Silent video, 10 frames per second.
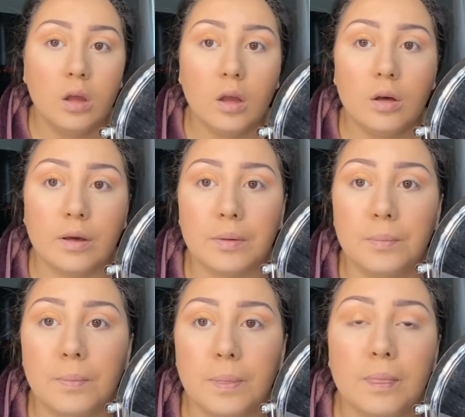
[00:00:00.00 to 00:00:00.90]
Okay,
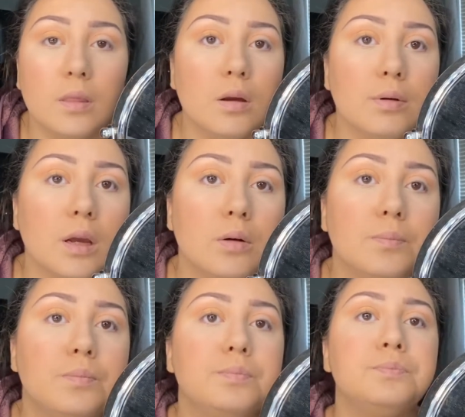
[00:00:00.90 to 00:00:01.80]
there we go.
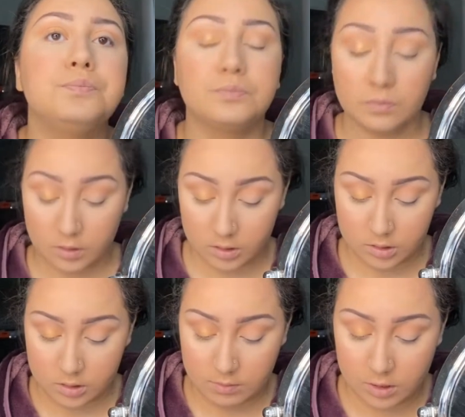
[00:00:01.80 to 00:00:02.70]

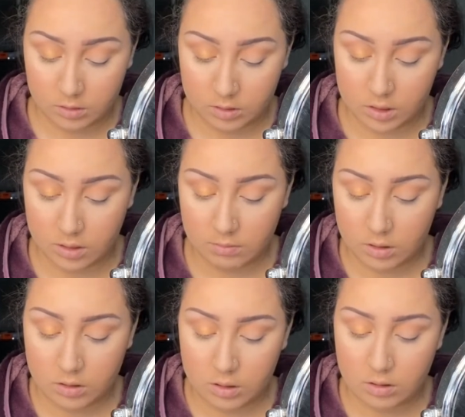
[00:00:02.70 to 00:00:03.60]
So I'm going to do the same thing
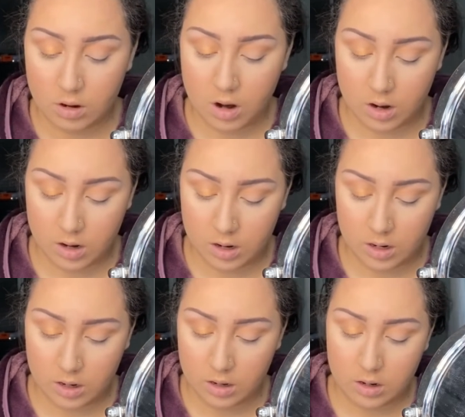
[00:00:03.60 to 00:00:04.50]
on the other eye.
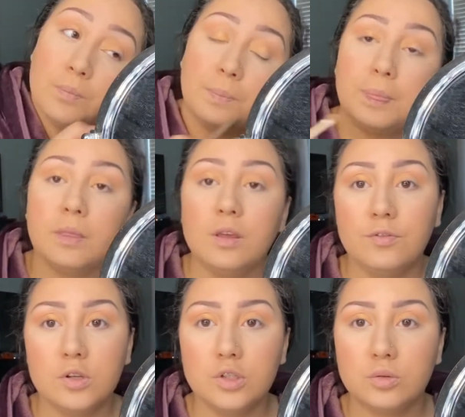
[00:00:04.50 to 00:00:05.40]
If
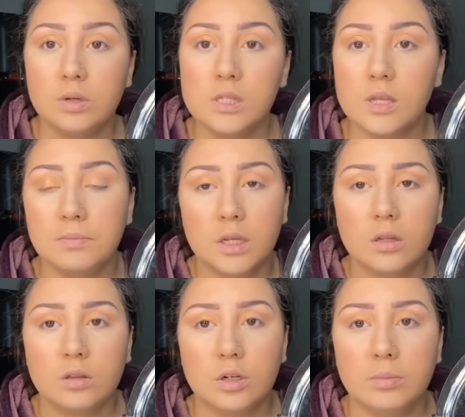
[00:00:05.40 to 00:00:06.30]
you do want something
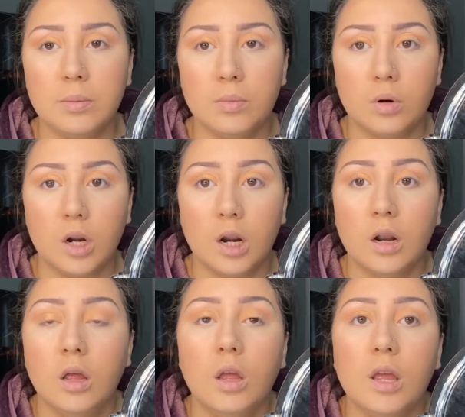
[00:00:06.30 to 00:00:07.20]
a little bit more
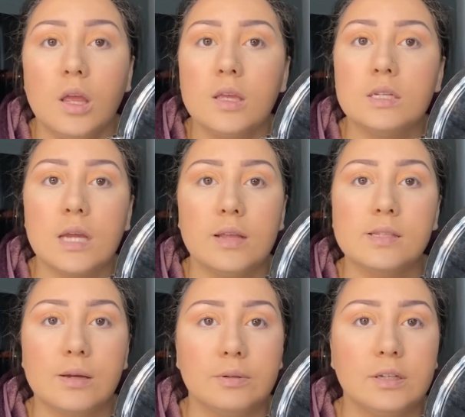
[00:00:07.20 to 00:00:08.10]
intense,
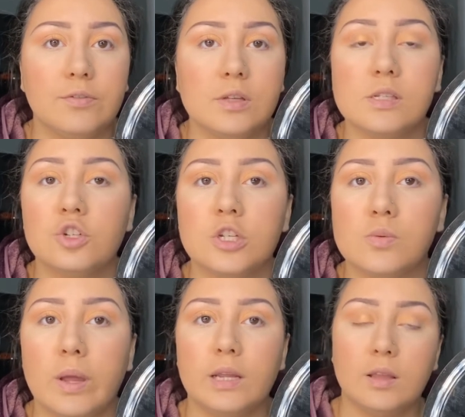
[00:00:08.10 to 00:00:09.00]
I would definitely suggest
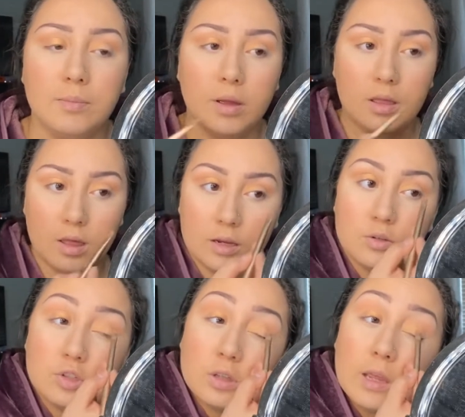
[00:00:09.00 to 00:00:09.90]
wetting them. That
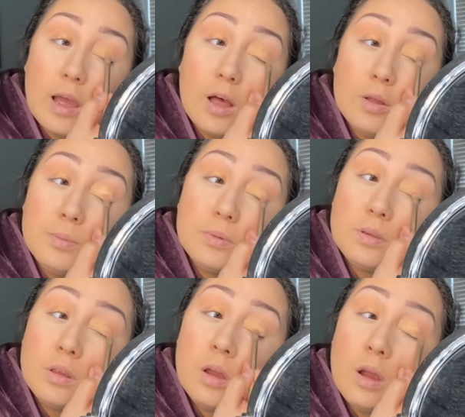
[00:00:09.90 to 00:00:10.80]
usually helps
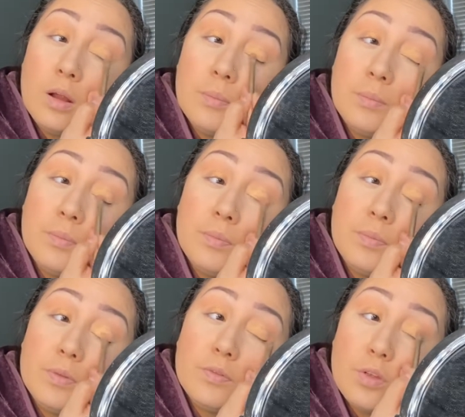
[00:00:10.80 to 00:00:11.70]

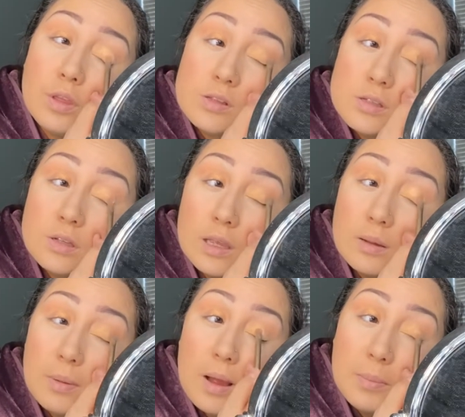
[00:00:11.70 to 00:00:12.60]
for things to like
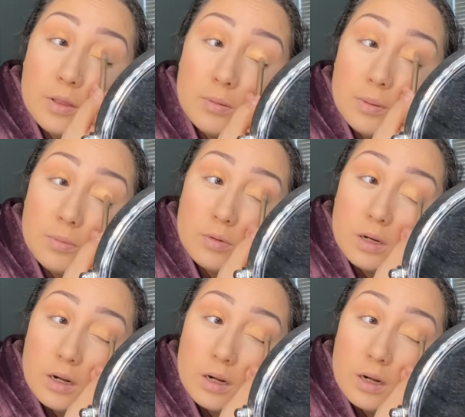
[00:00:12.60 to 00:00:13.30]
pop a little bit more.